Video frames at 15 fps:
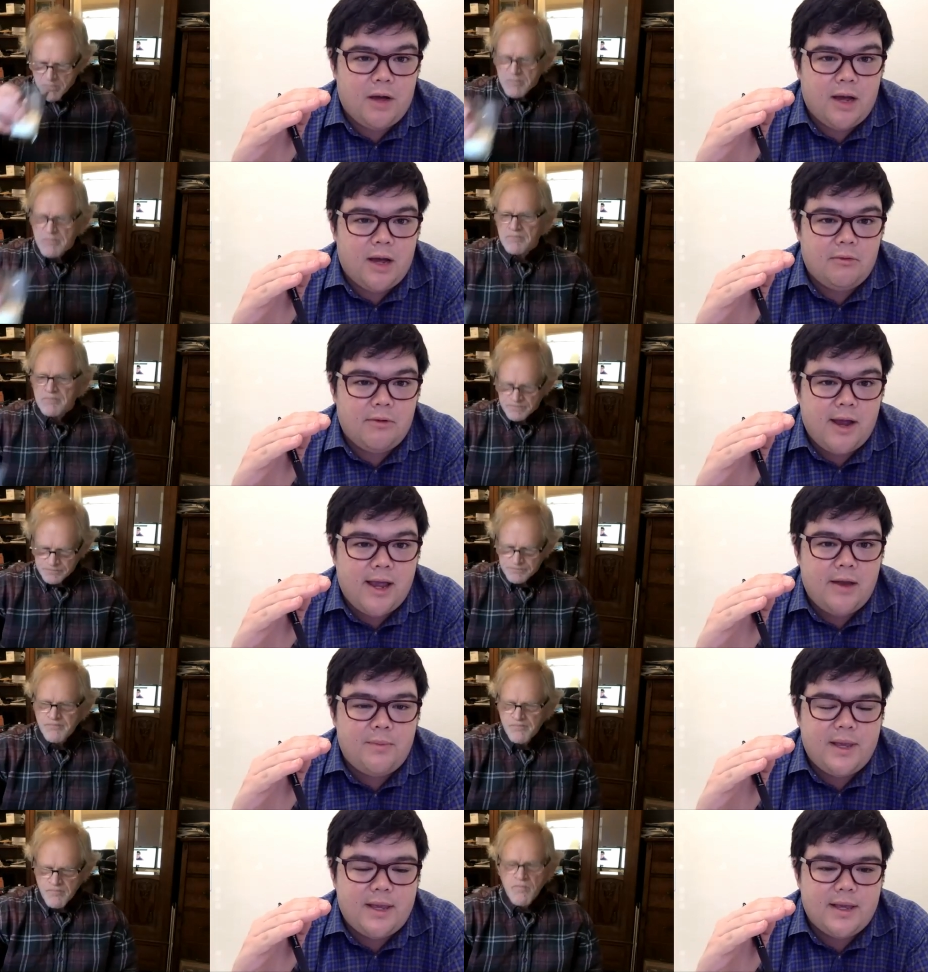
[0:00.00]
Speaker 1: uh,
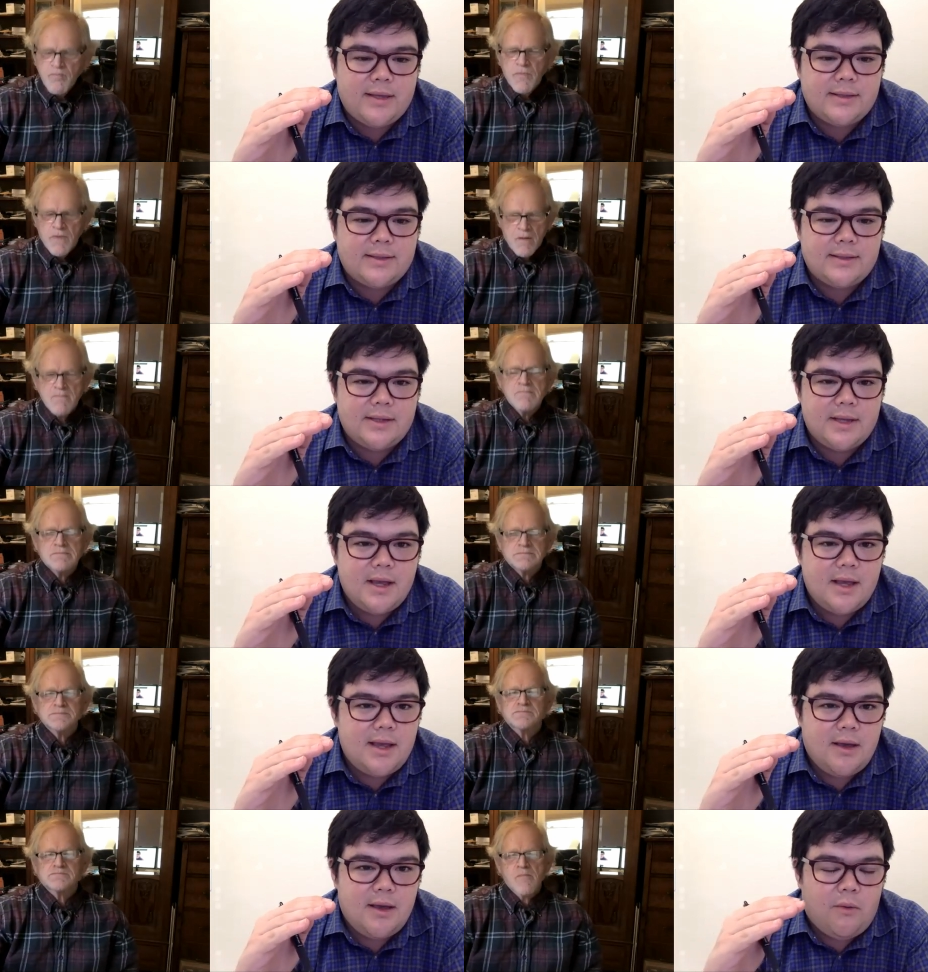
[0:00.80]
right? Because
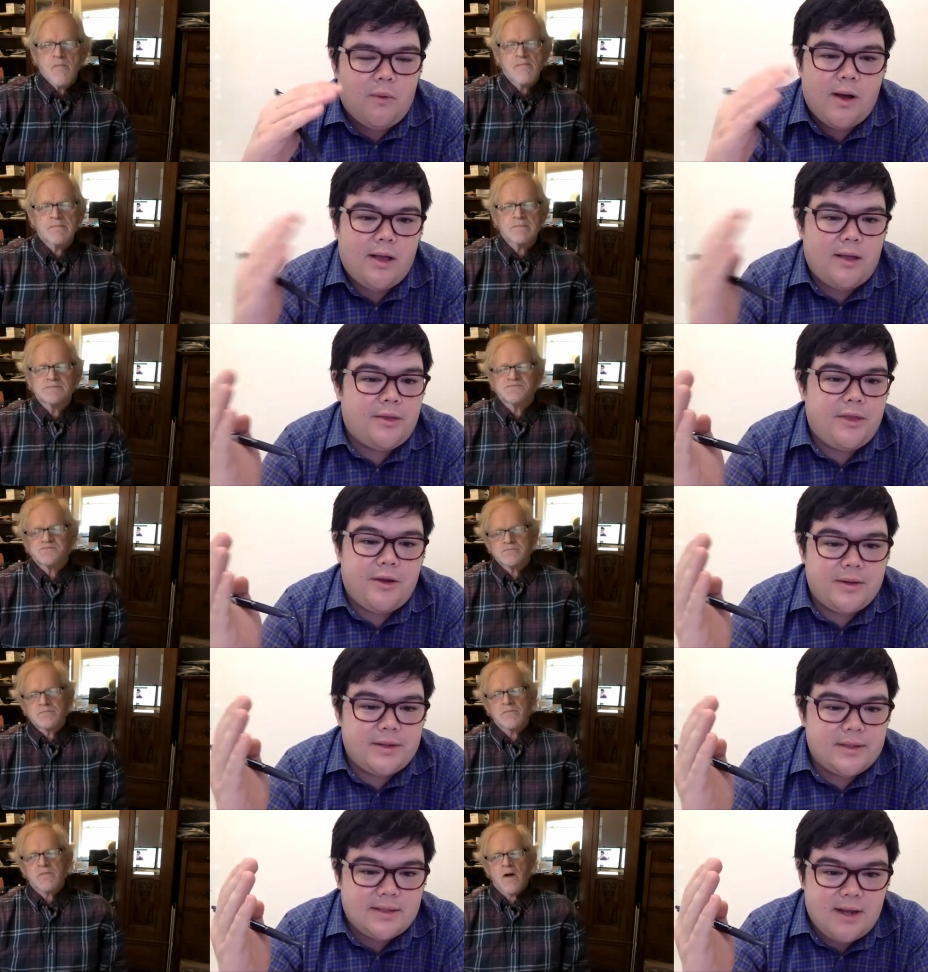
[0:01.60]
while
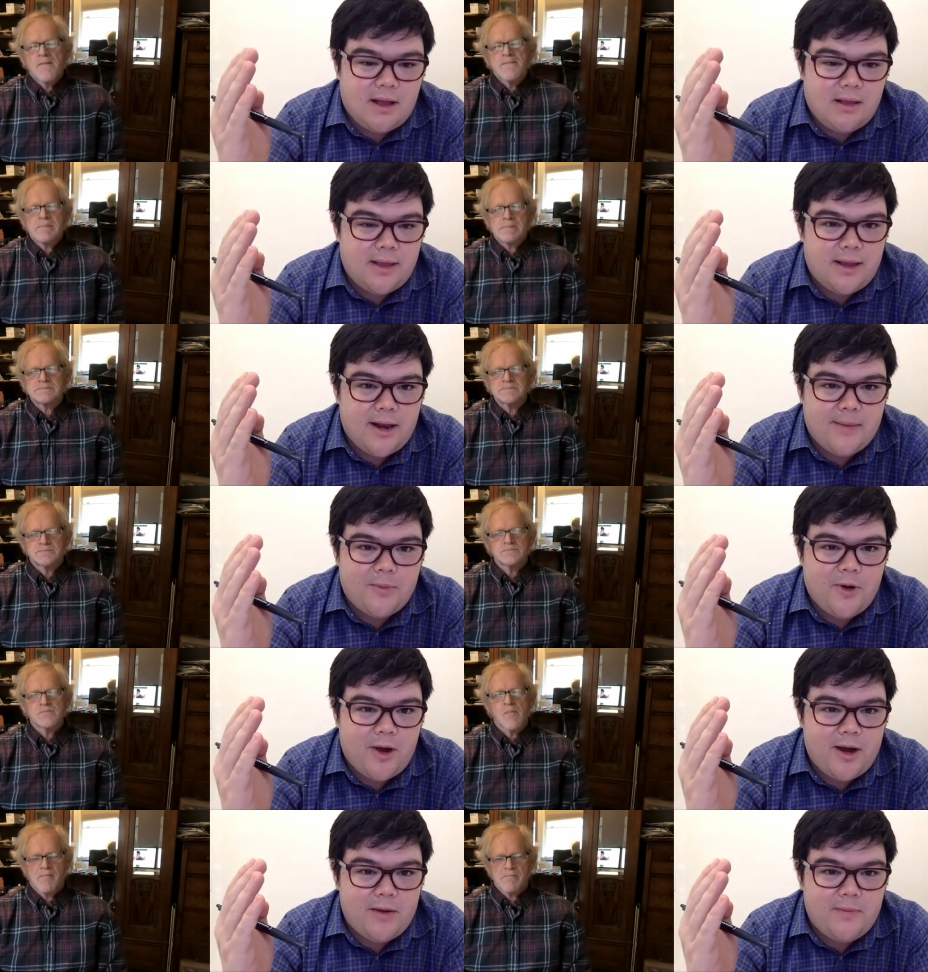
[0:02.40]
they're installing an
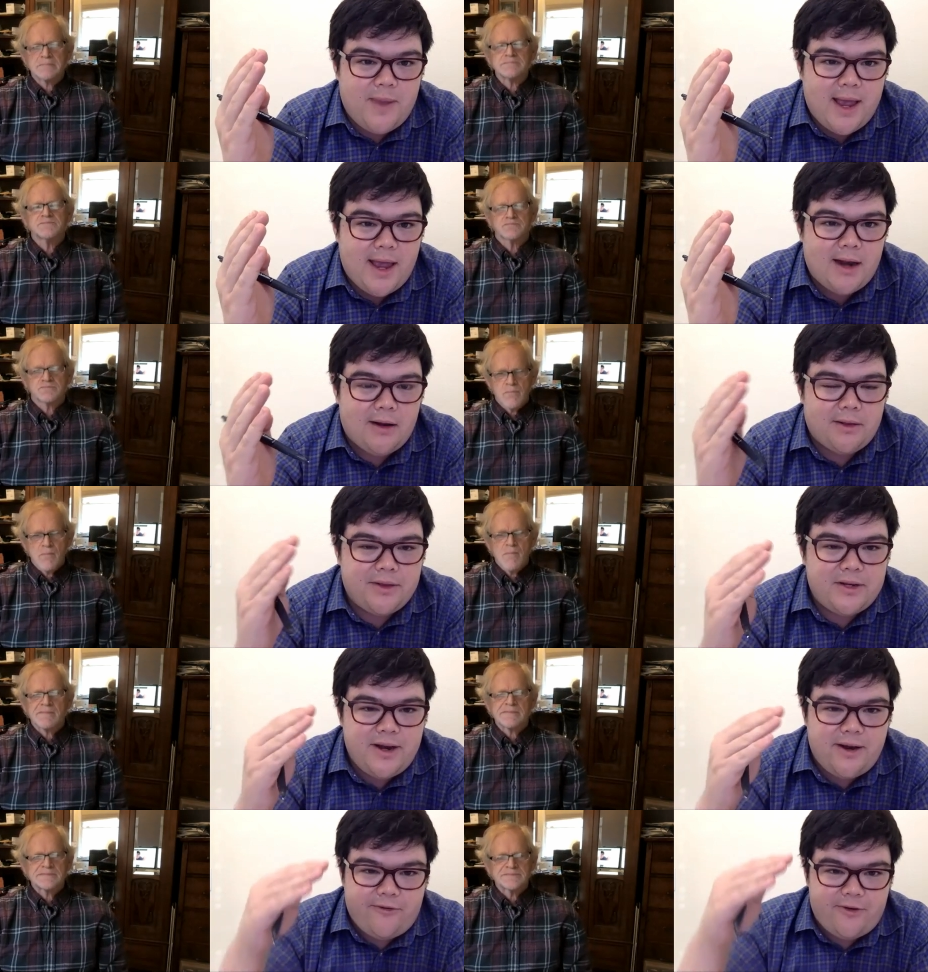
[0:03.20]
upgraded panel,
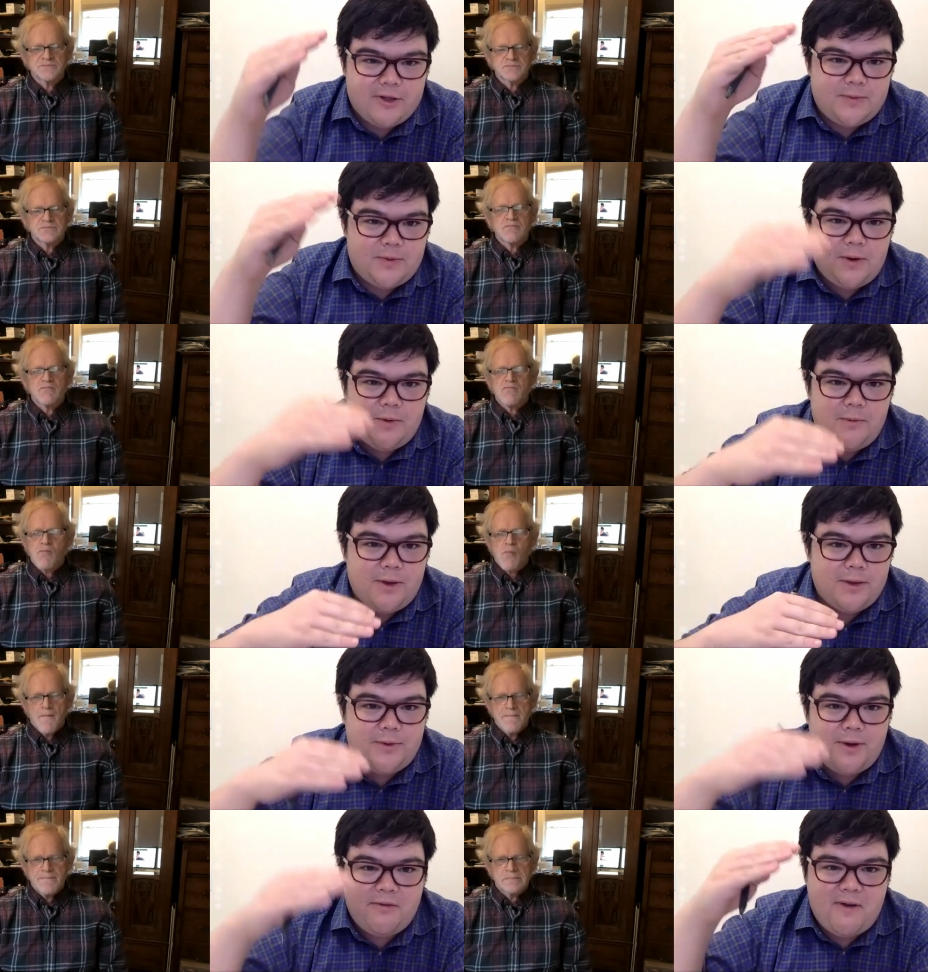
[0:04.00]
the difference between
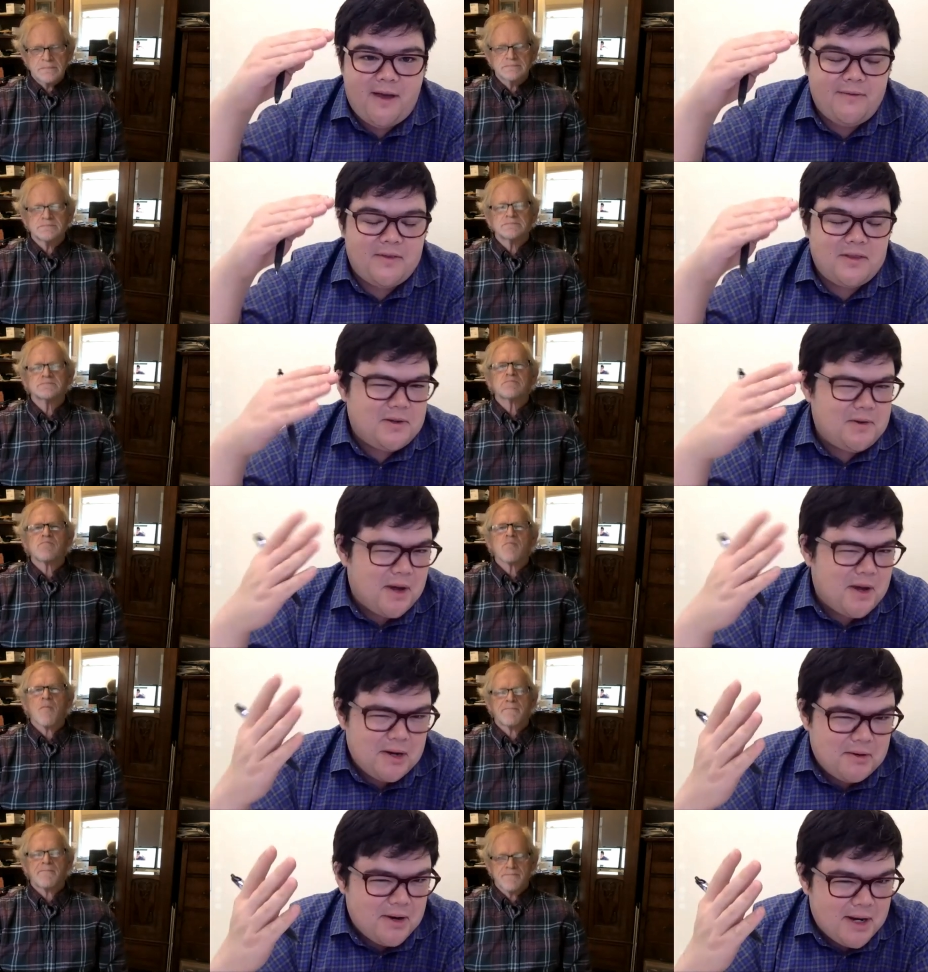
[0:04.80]
125 and
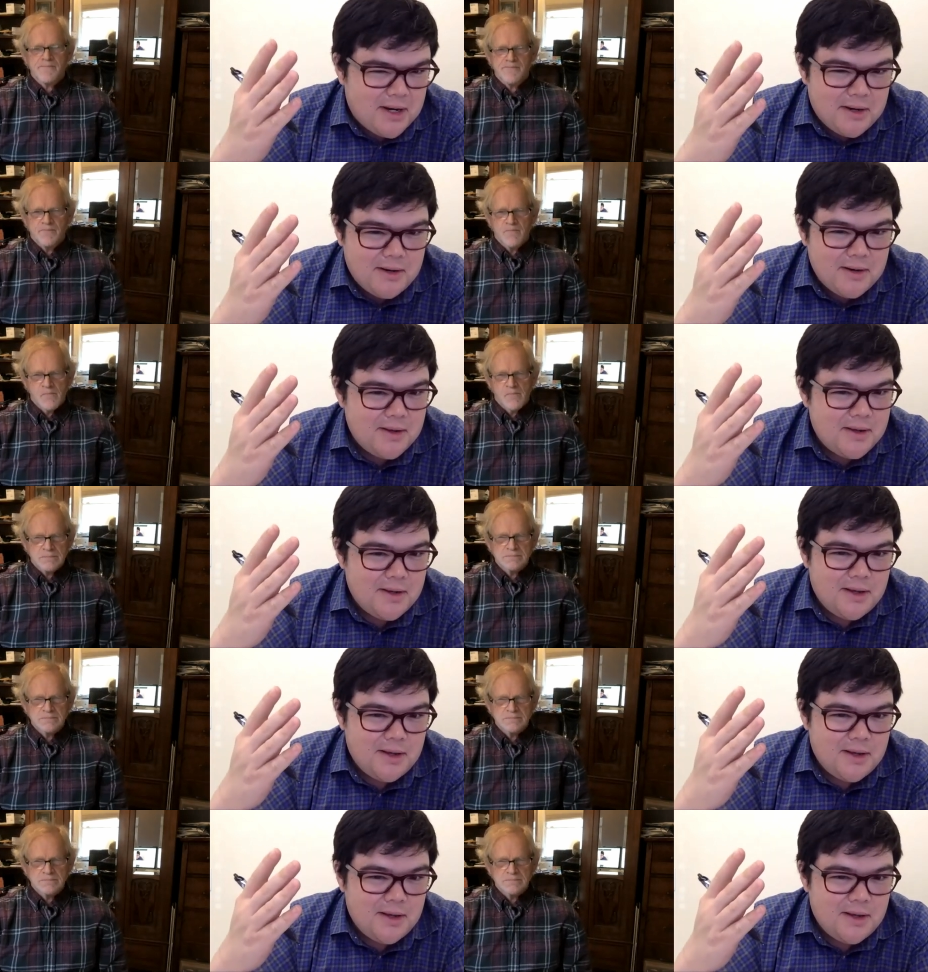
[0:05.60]
200,